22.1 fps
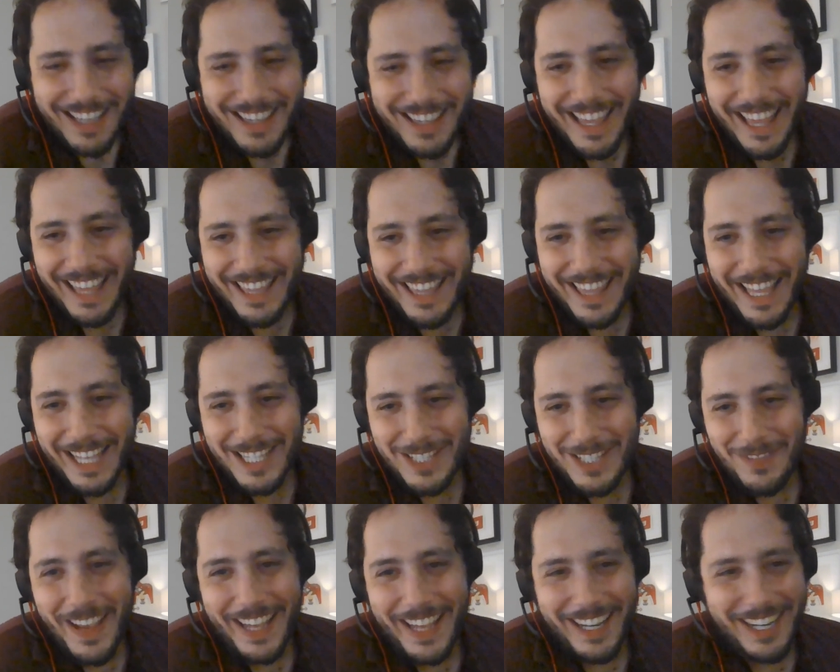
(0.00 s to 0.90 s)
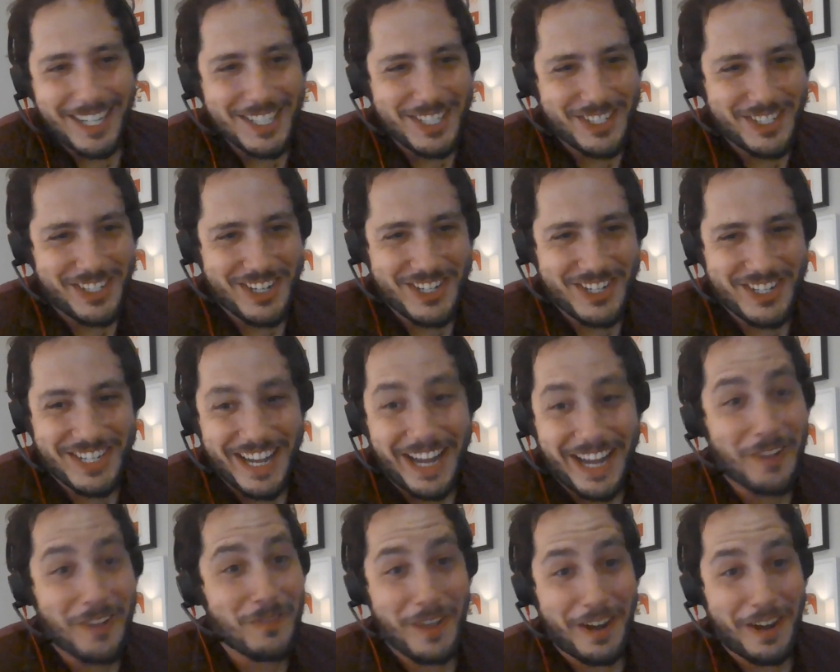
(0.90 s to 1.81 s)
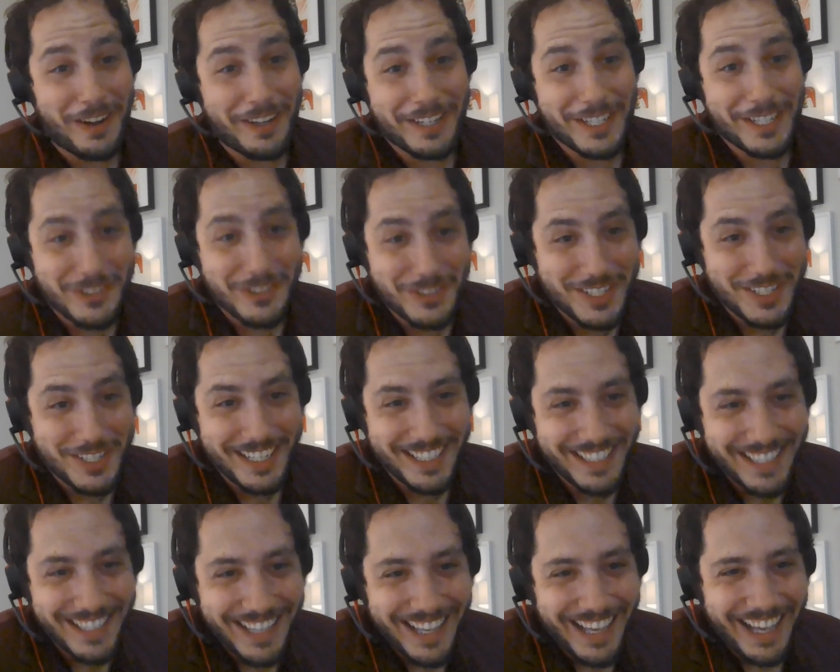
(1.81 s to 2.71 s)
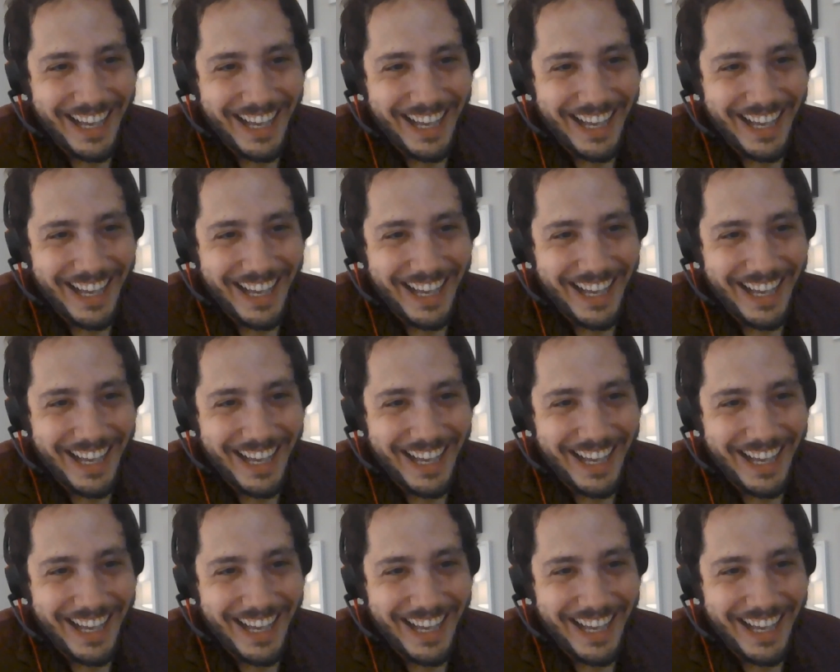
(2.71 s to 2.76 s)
that's made unstructured data very interesting.